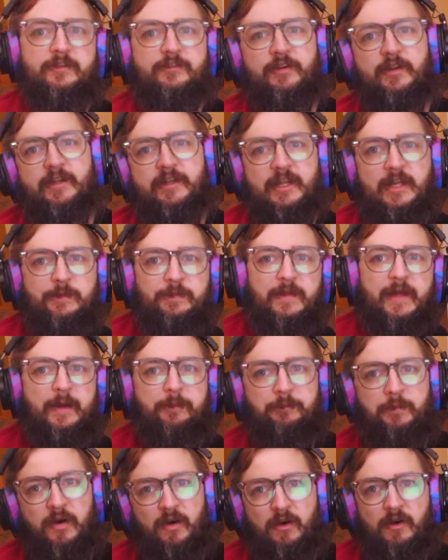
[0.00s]
to keep
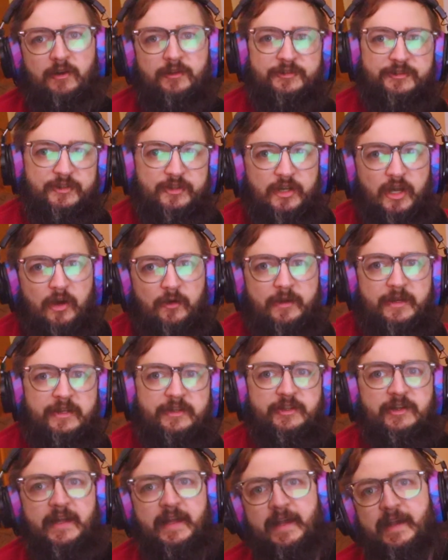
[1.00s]
that pulse going
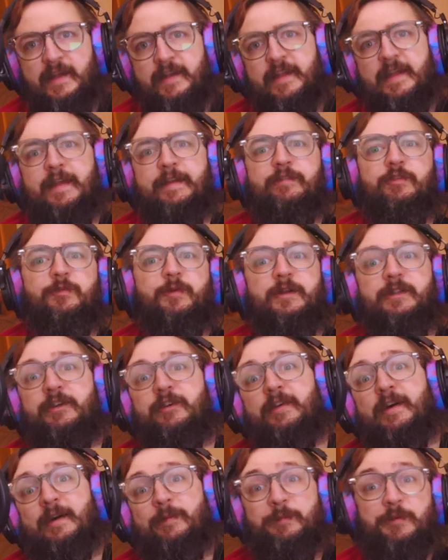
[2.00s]
in your head even when
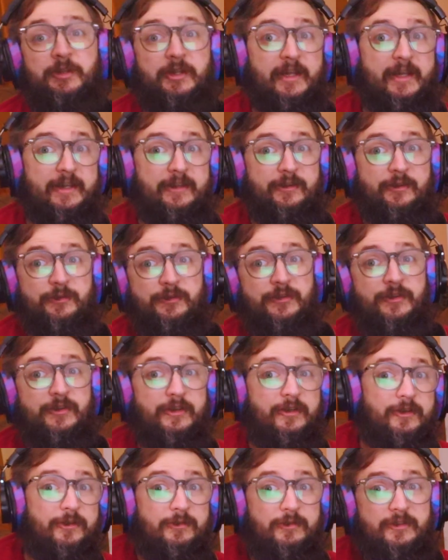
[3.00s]
you're not playing those
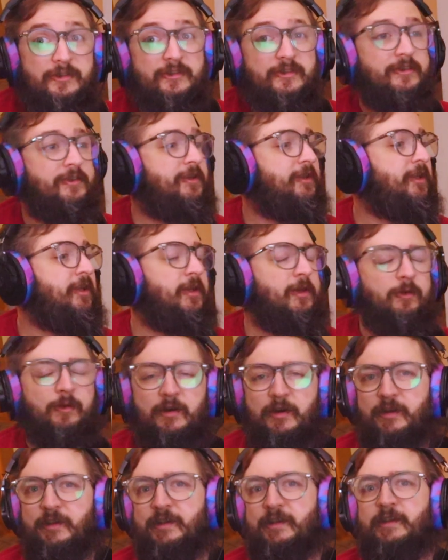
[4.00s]
notes.
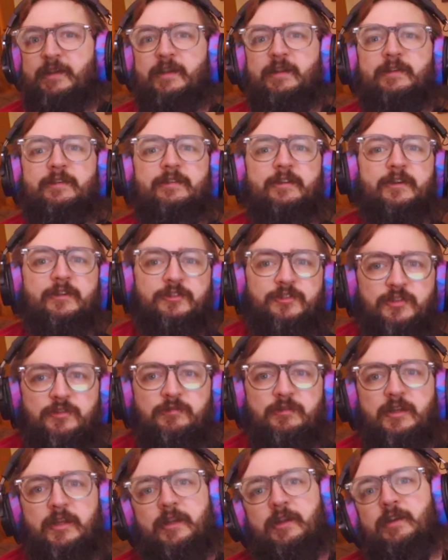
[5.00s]
1 E and 2
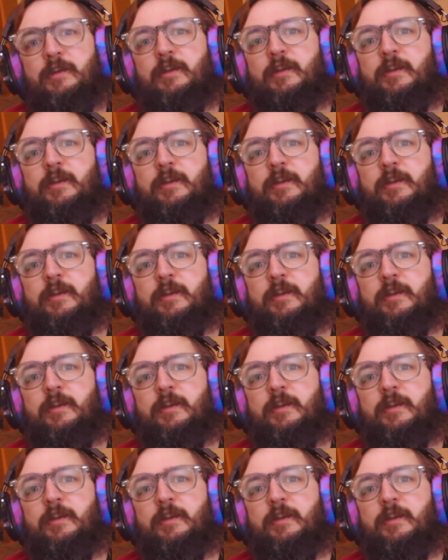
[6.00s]
E.